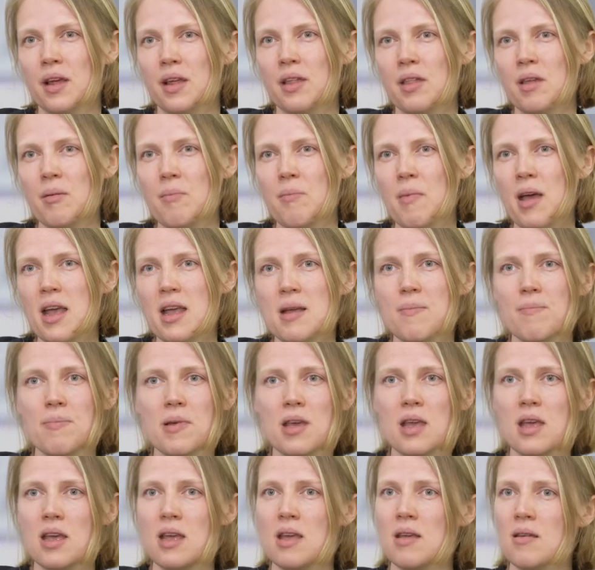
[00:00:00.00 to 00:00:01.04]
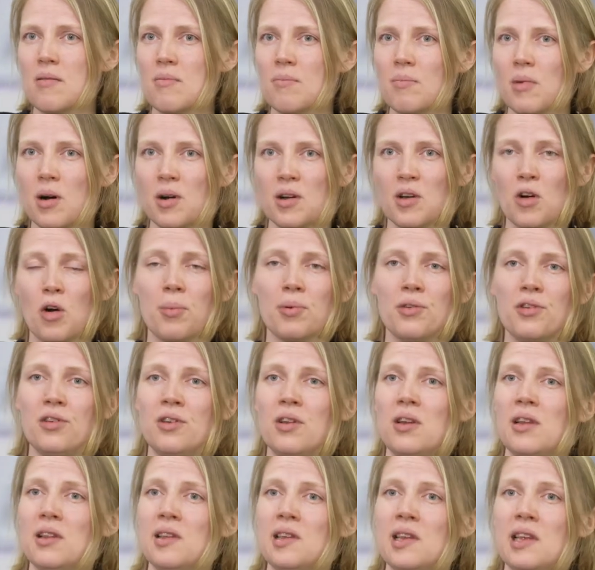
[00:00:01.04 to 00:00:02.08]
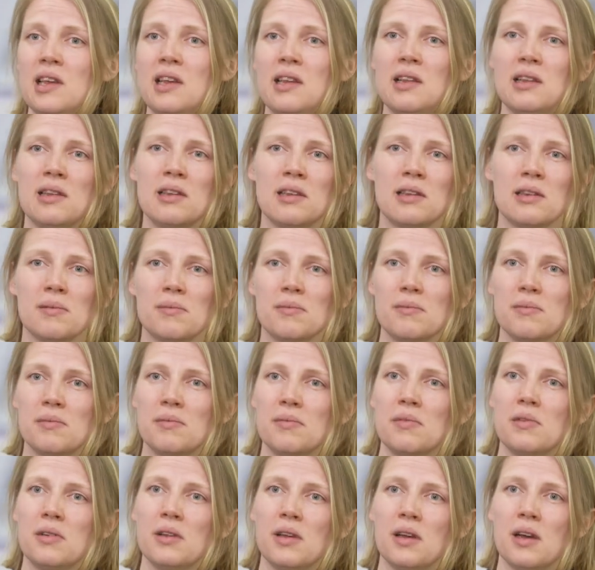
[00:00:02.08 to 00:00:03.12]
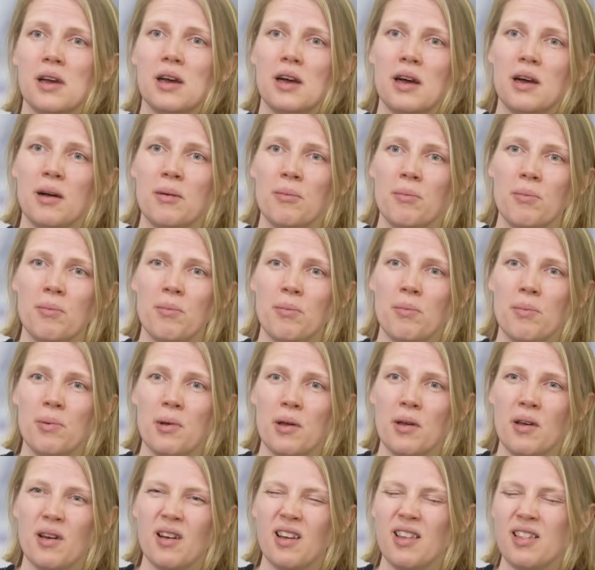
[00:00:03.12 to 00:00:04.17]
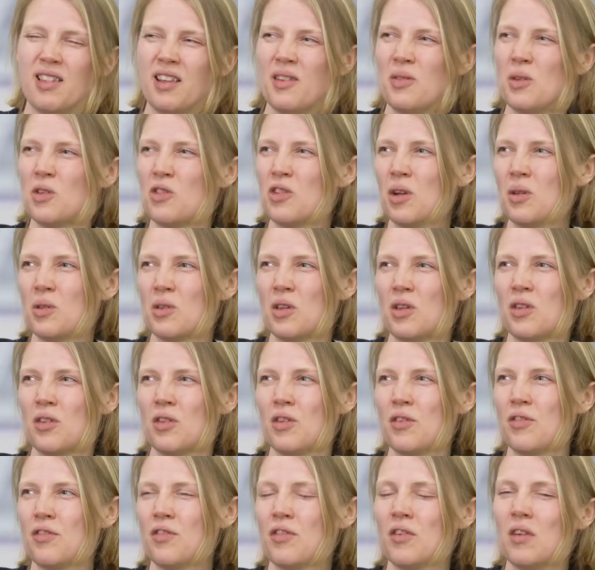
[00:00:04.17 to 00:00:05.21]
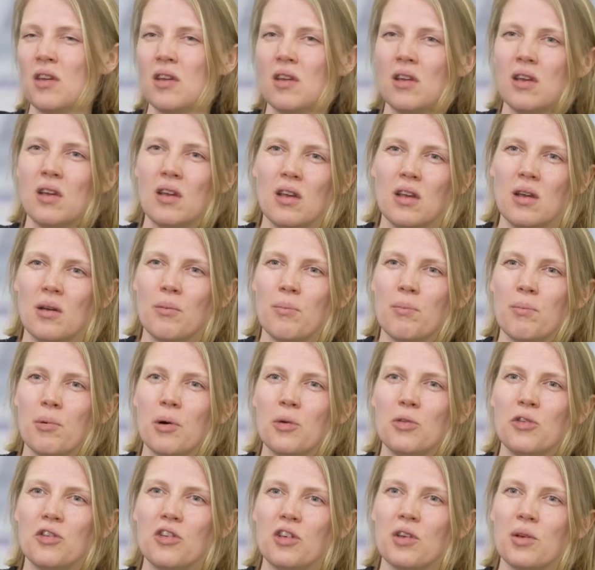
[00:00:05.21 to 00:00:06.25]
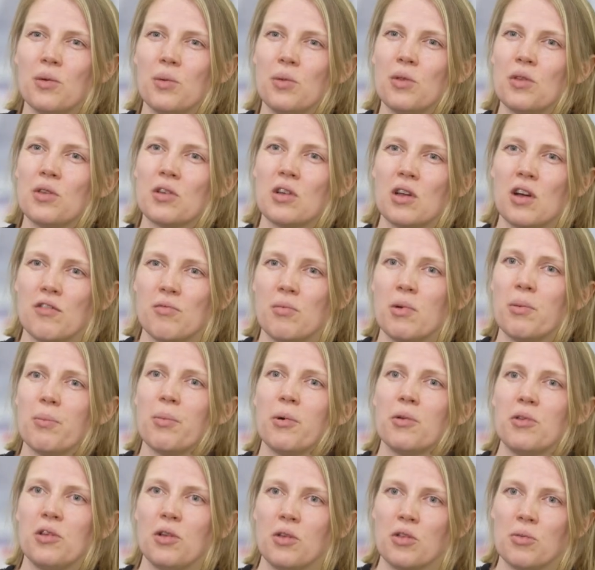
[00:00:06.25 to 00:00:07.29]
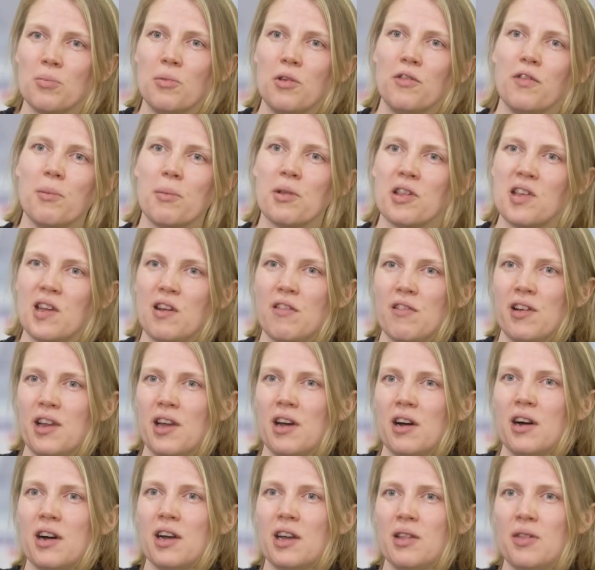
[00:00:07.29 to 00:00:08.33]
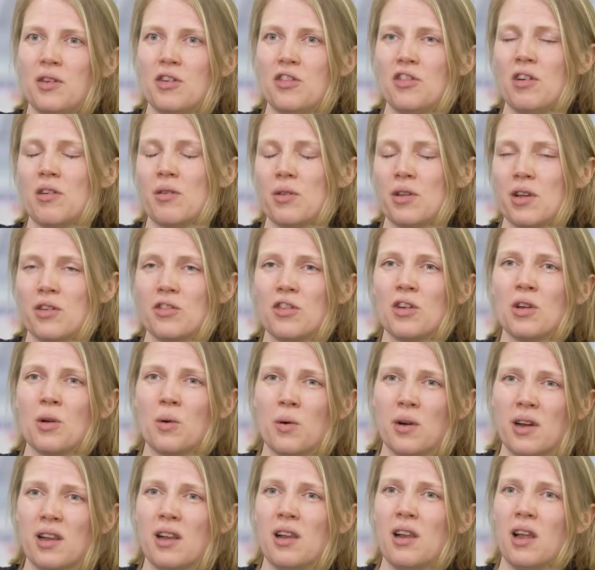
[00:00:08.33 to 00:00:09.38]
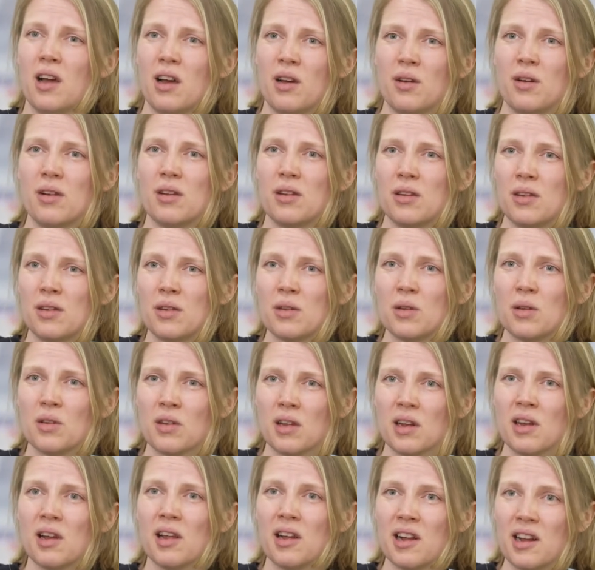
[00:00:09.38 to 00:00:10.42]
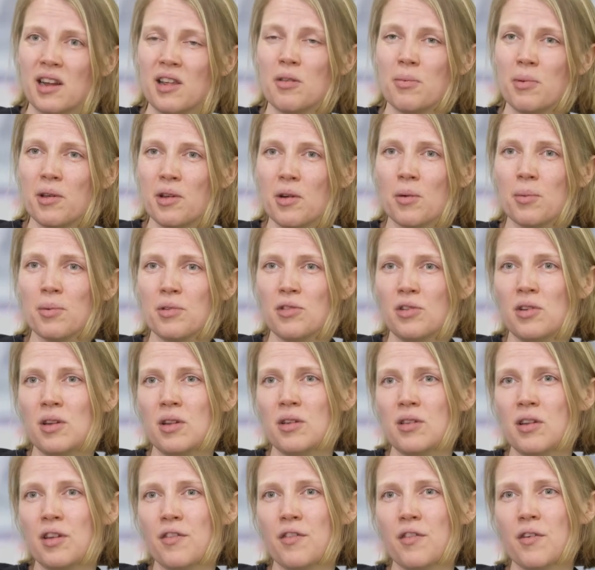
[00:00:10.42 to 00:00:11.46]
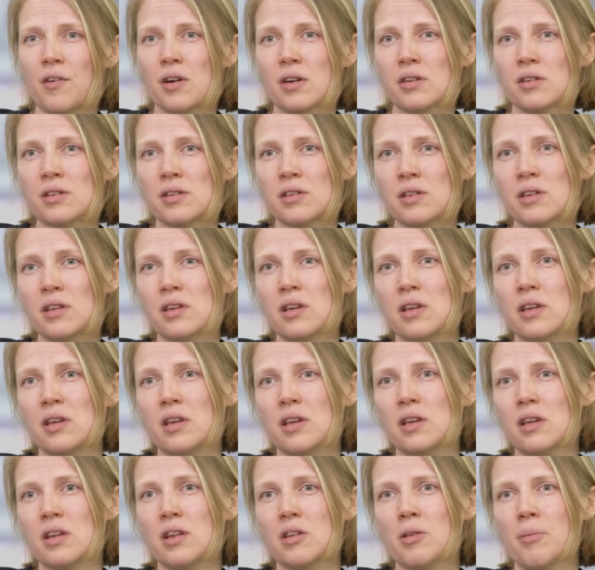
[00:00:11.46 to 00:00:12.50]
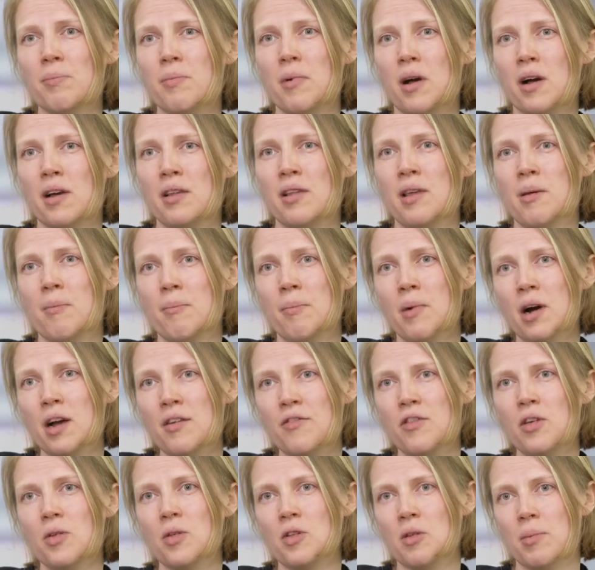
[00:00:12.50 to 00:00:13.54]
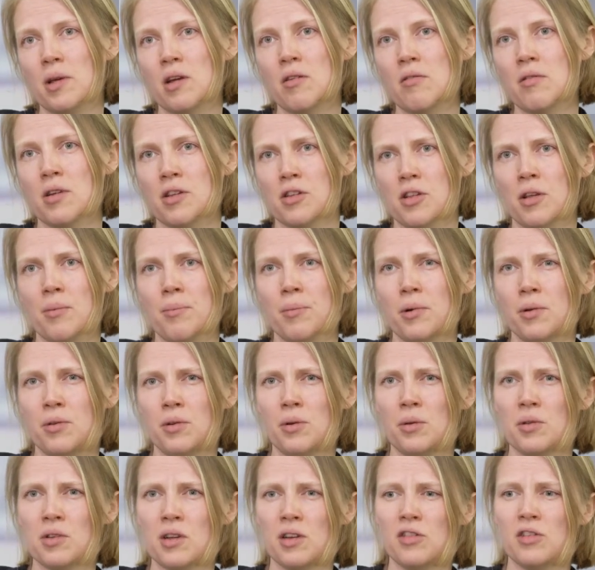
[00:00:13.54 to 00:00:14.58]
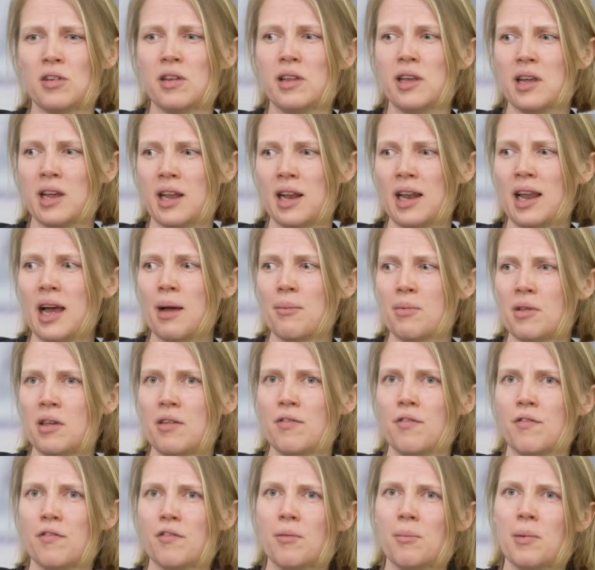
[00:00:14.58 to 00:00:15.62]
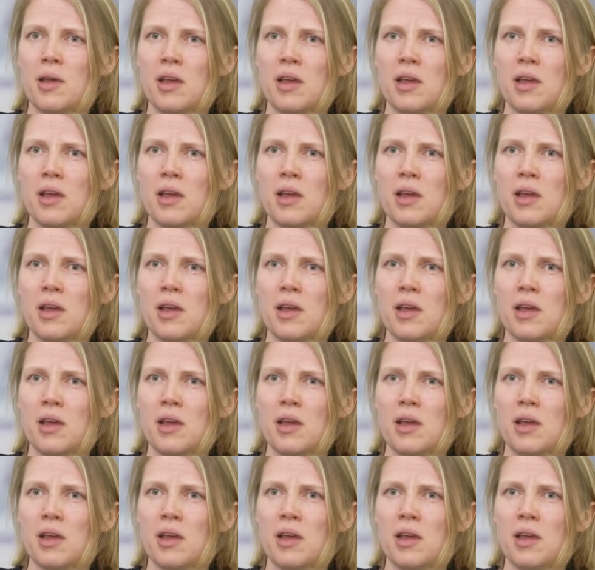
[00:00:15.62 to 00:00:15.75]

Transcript: There may be market opportunities, but I think the chances of bond yields, government bond yields moving materially higher this year is actually quite low. So it's unlikely to be an opportunity for us. In my view, there's a bigger risk that bond yields actually collapse even from